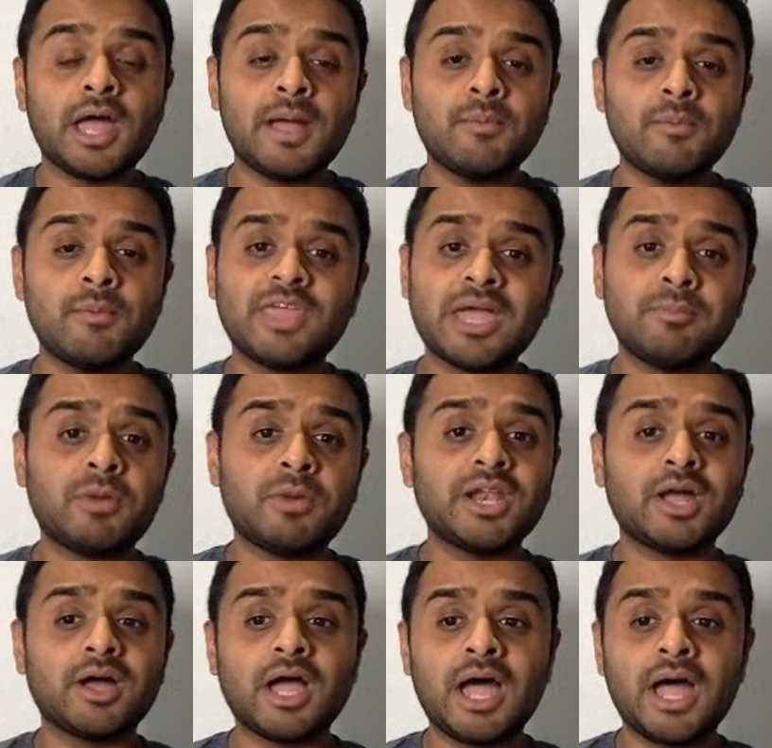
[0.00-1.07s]
with that in
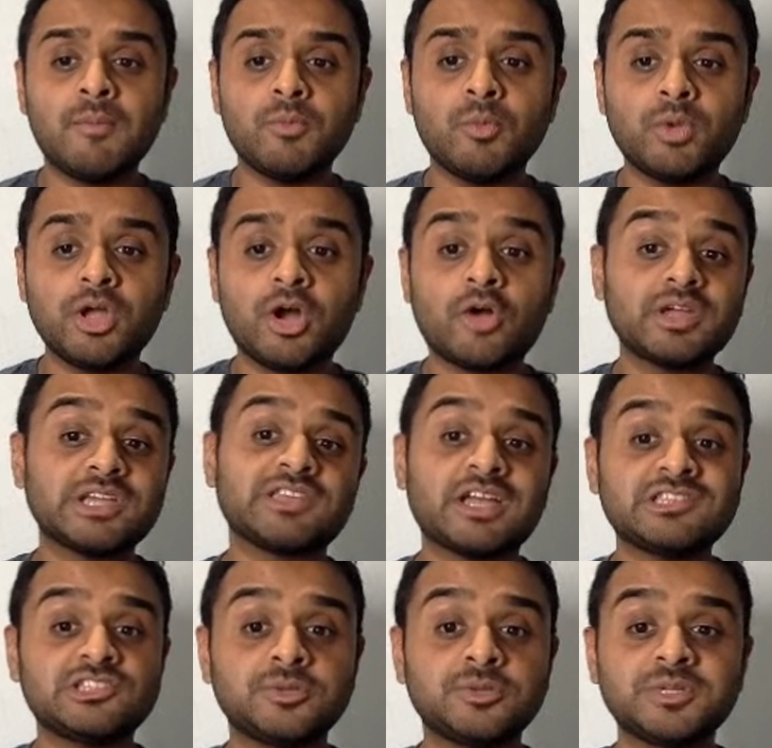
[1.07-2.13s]
mind, we are
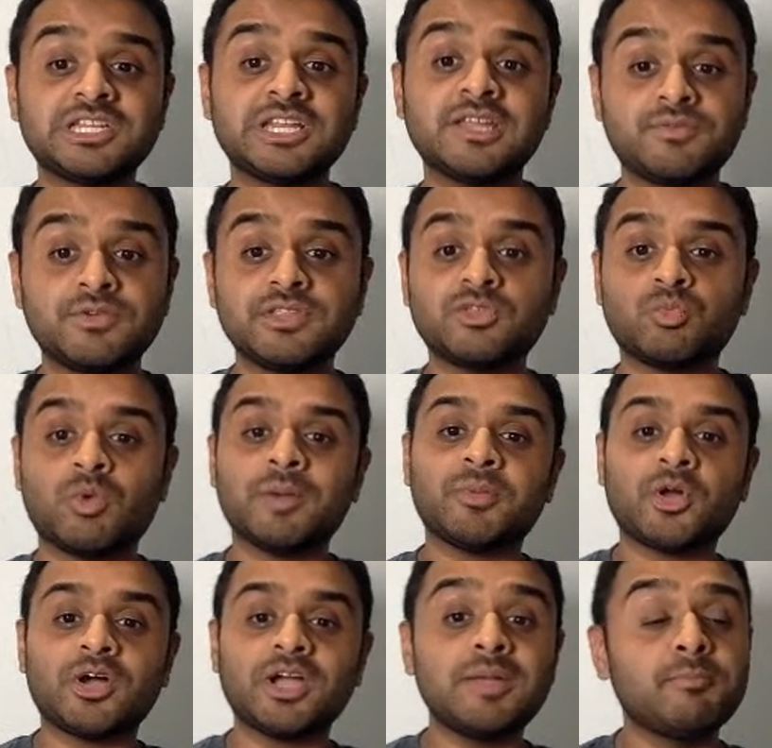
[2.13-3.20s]
excited to be delivering this
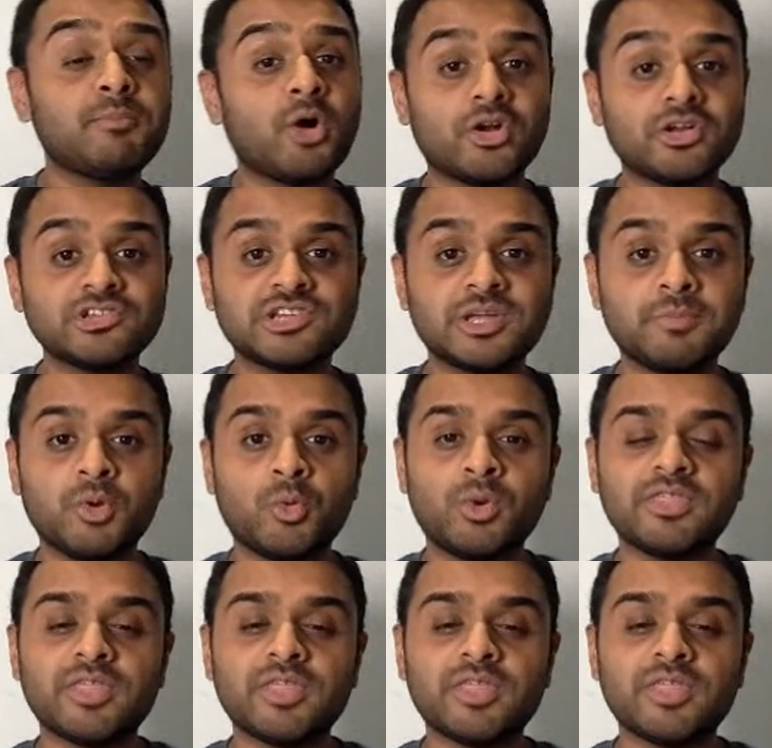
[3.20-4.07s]
webinar in partnership with